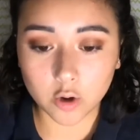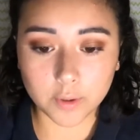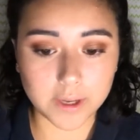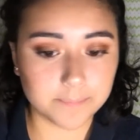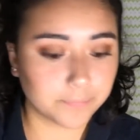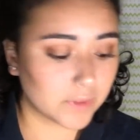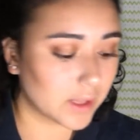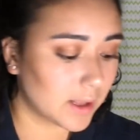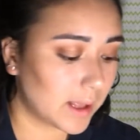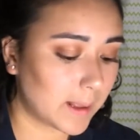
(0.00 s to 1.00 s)
Okay,
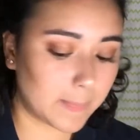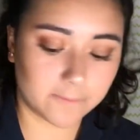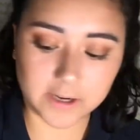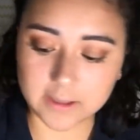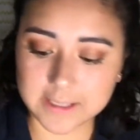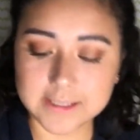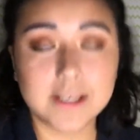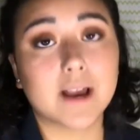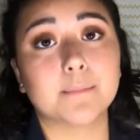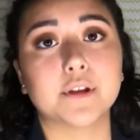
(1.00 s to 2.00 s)
and the very last
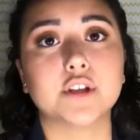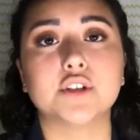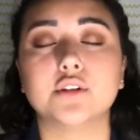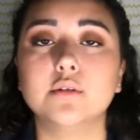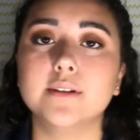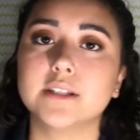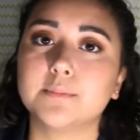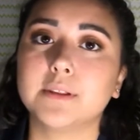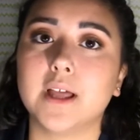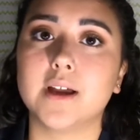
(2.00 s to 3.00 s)
thing I'm gonna do is
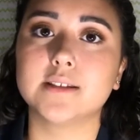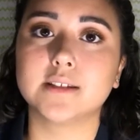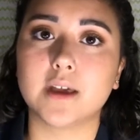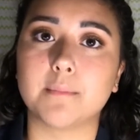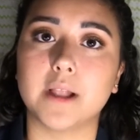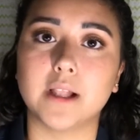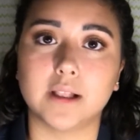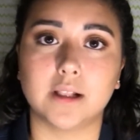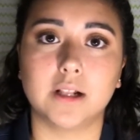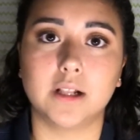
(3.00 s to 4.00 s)
apply some
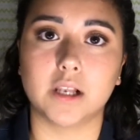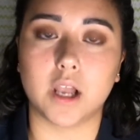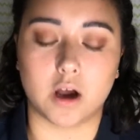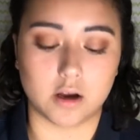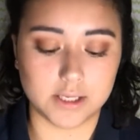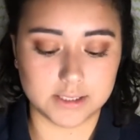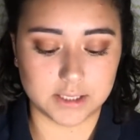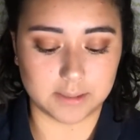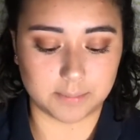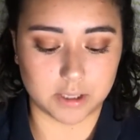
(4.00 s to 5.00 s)
lip
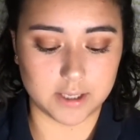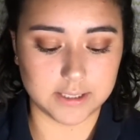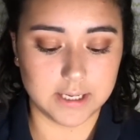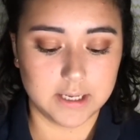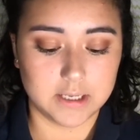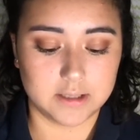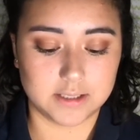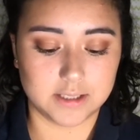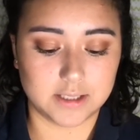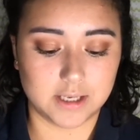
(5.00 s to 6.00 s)
gloss.
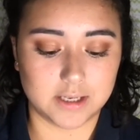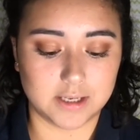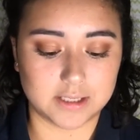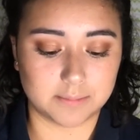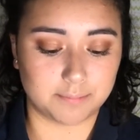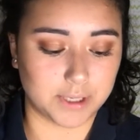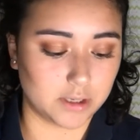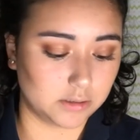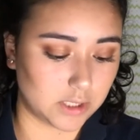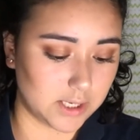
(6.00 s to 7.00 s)
This is the NYX
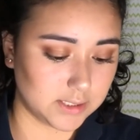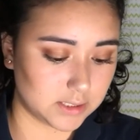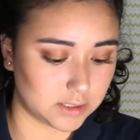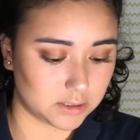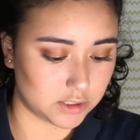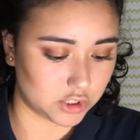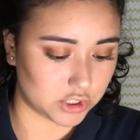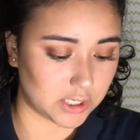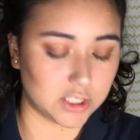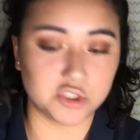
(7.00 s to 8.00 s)
Butter Gloss in the
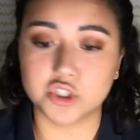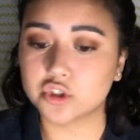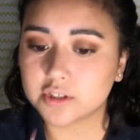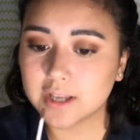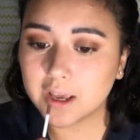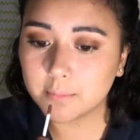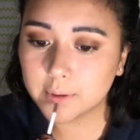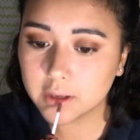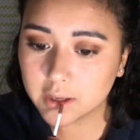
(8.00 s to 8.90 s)
shade Ginger Snap.